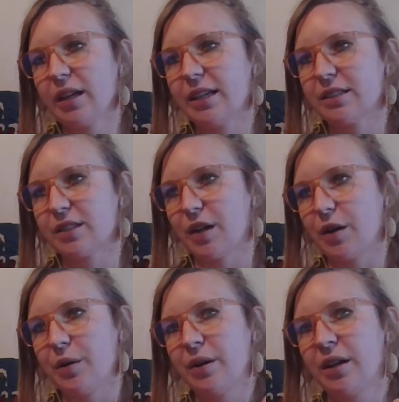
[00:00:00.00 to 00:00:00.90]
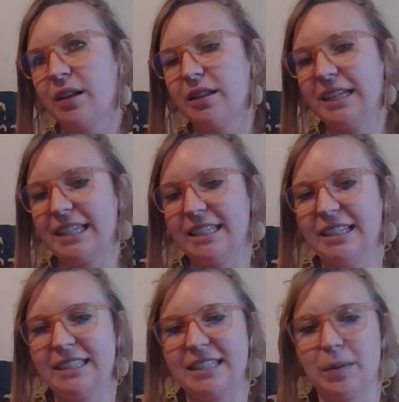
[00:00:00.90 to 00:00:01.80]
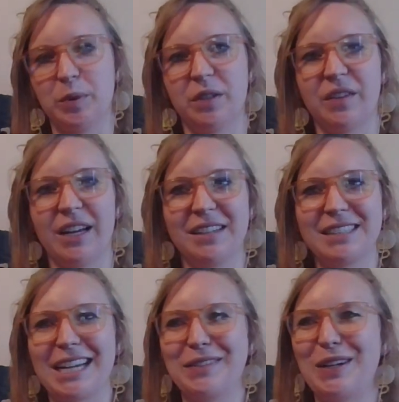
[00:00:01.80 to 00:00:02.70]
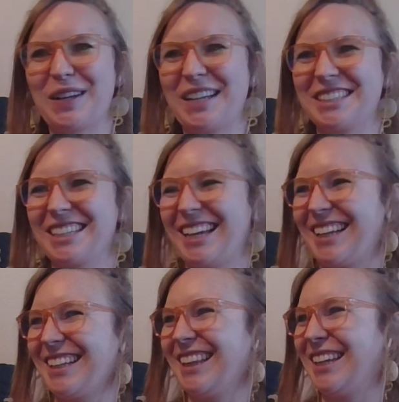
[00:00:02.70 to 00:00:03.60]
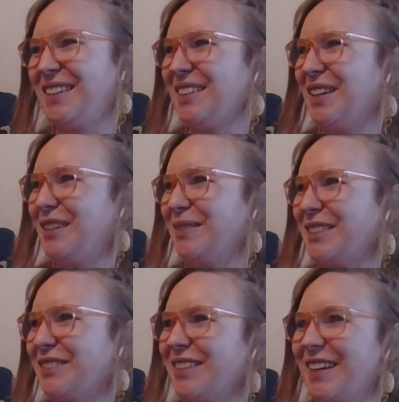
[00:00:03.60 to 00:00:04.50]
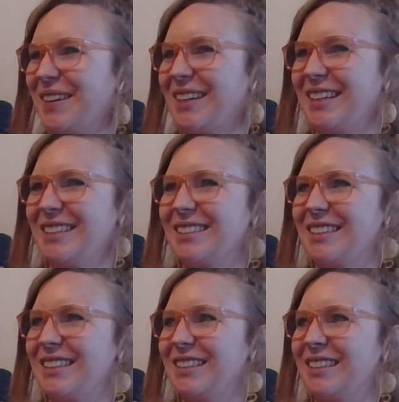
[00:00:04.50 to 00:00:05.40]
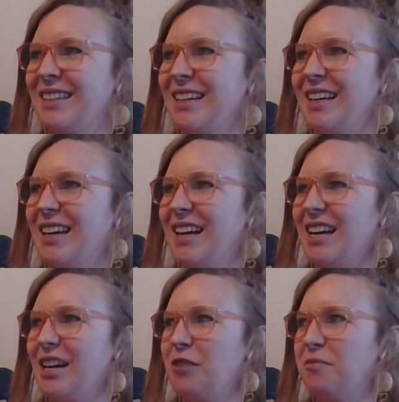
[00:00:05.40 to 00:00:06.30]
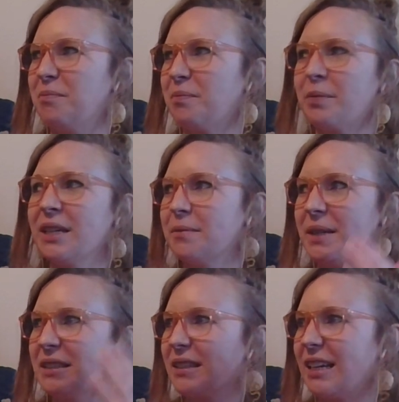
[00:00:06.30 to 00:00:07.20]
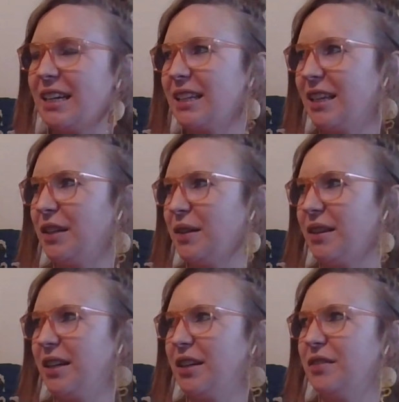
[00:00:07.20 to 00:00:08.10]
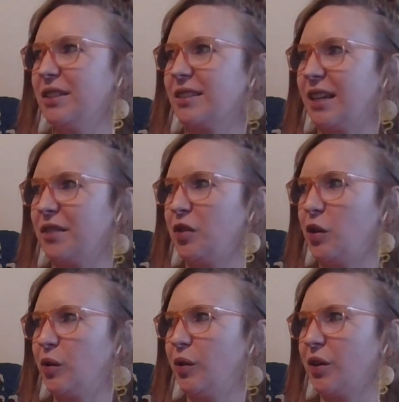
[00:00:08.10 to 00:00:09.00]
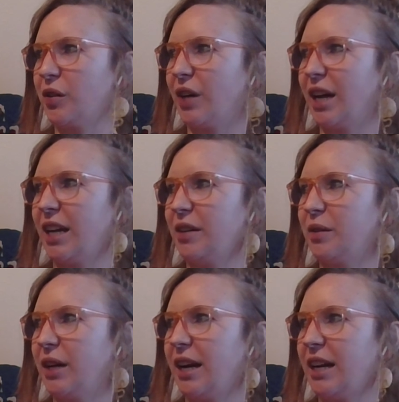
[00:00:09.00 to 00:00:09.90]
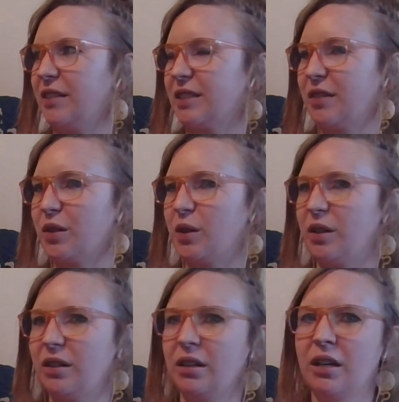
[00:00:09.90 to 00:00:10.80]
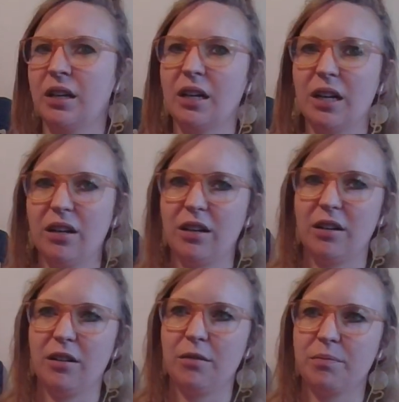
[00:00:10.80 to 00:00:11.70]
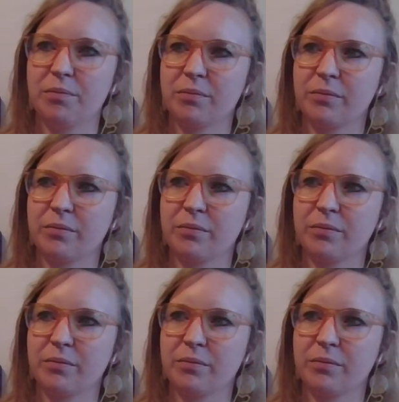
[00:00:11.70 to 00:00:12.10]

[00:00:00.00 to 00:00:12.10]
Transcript: and so, like, an example of that is I have all kinds of like little gnomes and fairies and um, ba- basically anything you can think of is like folklore, right? I have several, um,